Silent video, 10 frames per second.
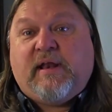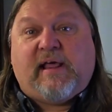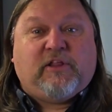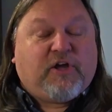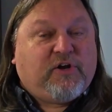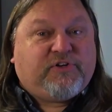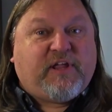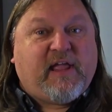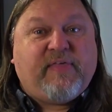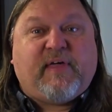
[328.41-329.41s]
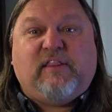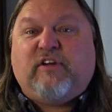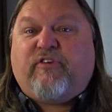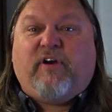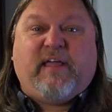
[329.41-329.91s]
and I look at her teeth and I
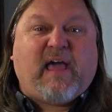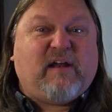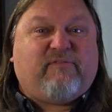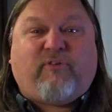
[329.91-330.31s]
look for any kind of